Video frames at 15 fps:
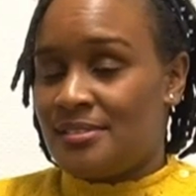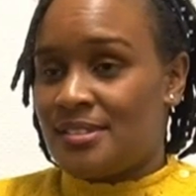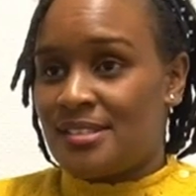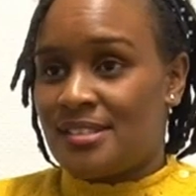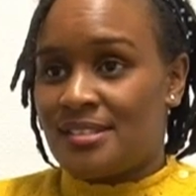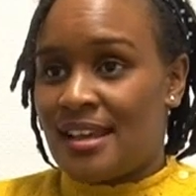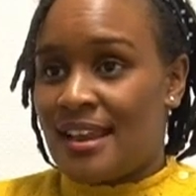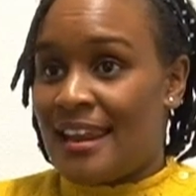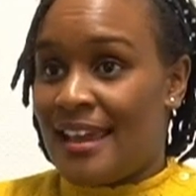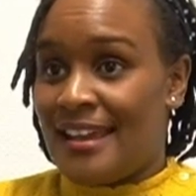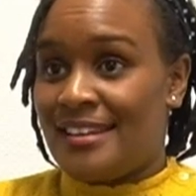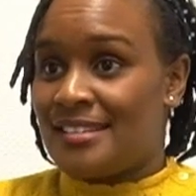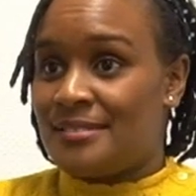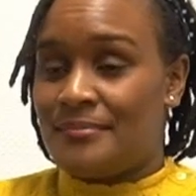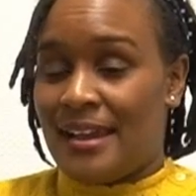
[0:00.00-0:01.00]
just
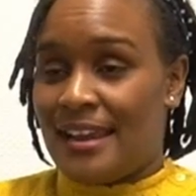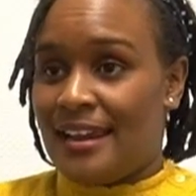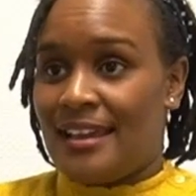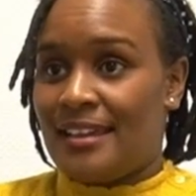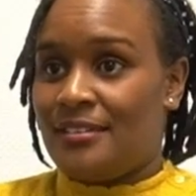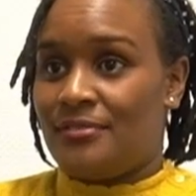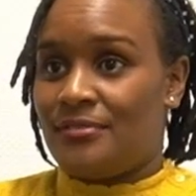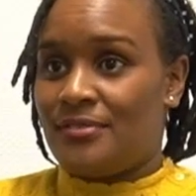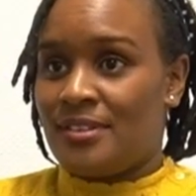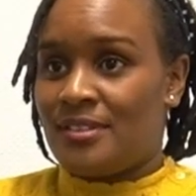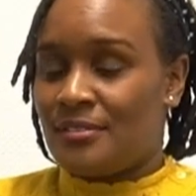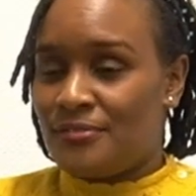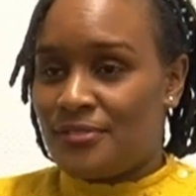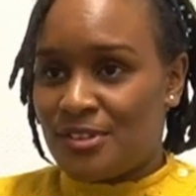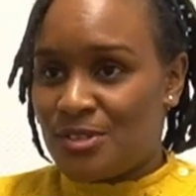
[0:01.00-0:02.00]
aligned my life in
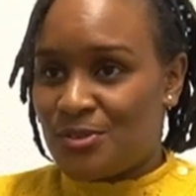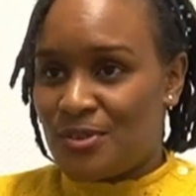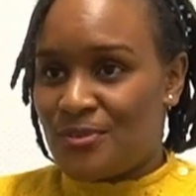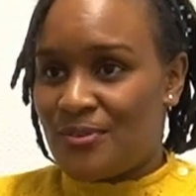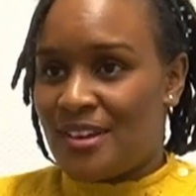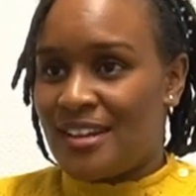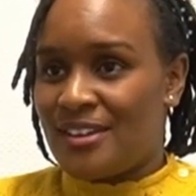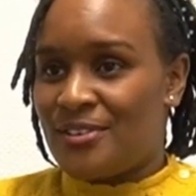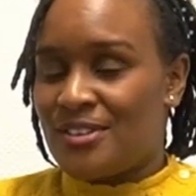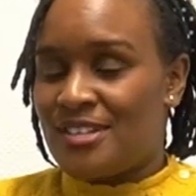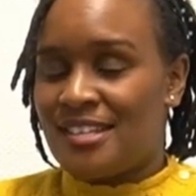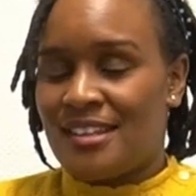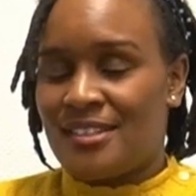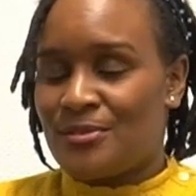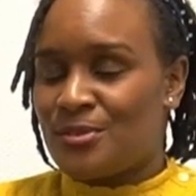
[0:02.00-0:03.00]
the first week when I
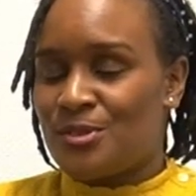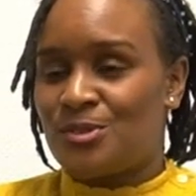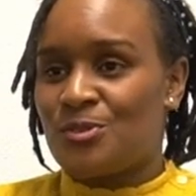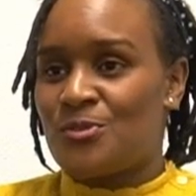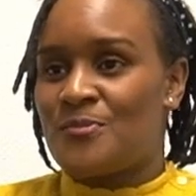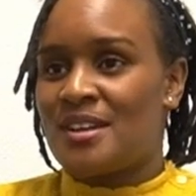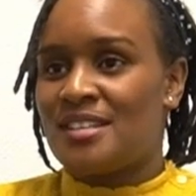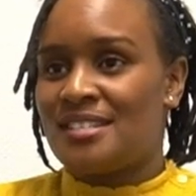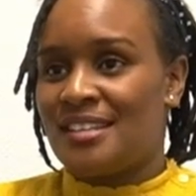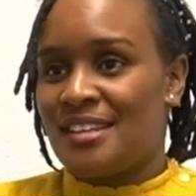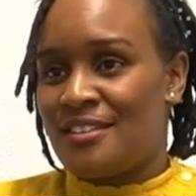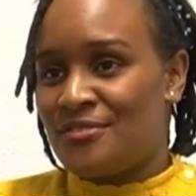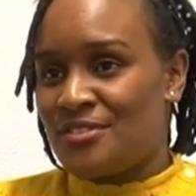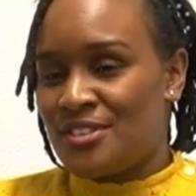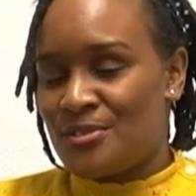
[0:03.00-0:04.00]
got here, and there was so much and
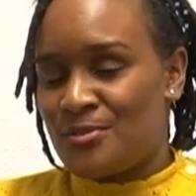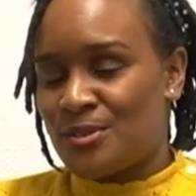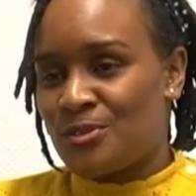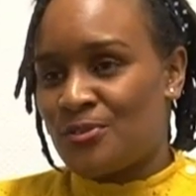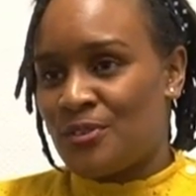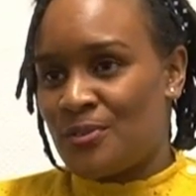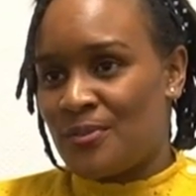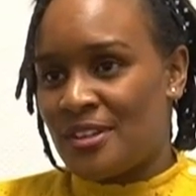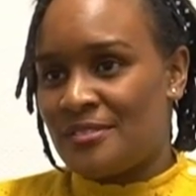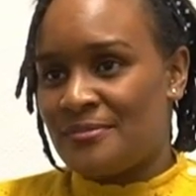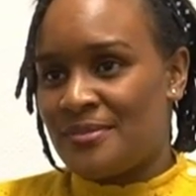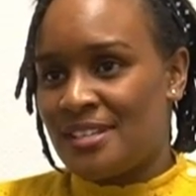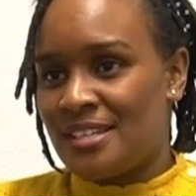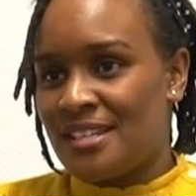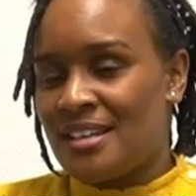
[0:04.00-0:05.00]
everything was
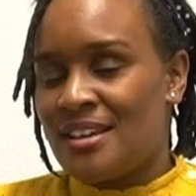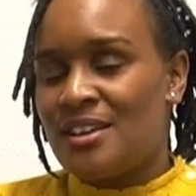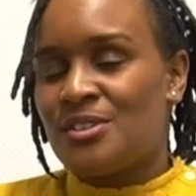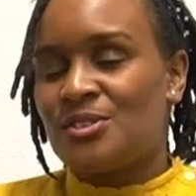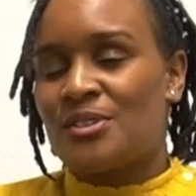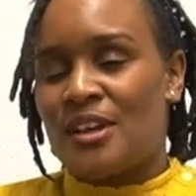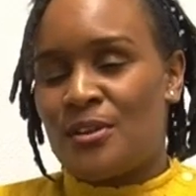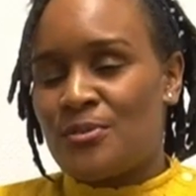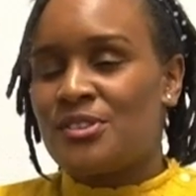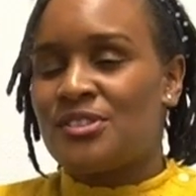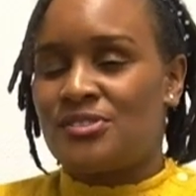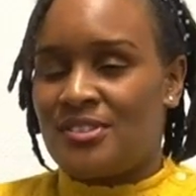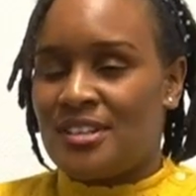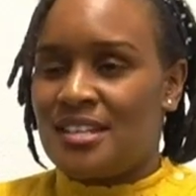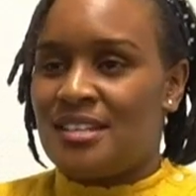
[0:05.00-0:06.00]
overwhelming. So that
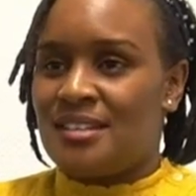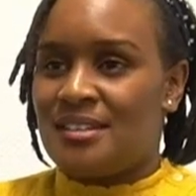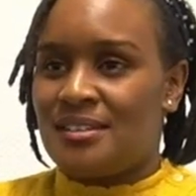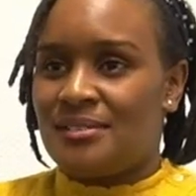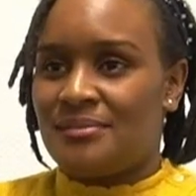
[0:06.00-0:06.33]
was really